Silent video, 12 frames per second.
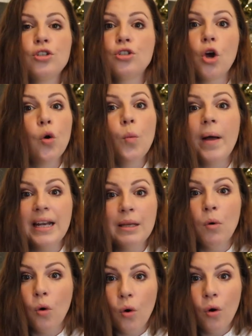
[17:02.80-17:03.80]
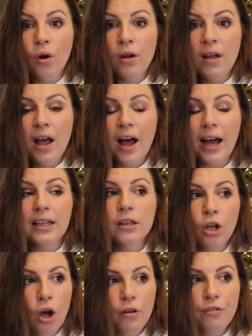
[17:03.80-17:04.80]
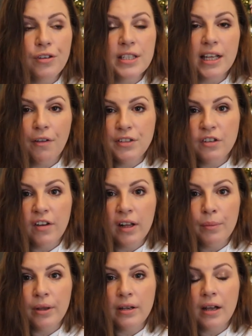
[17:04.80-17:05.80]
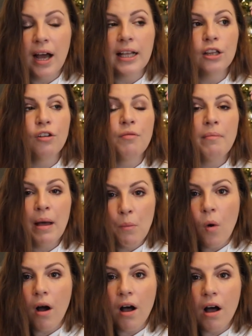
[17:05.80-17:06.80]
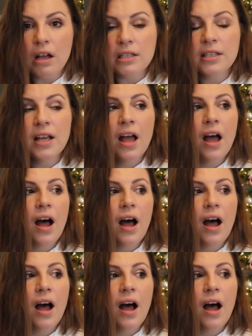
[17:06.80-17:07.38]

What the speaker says: so many more. I love self-development. I love memoirs.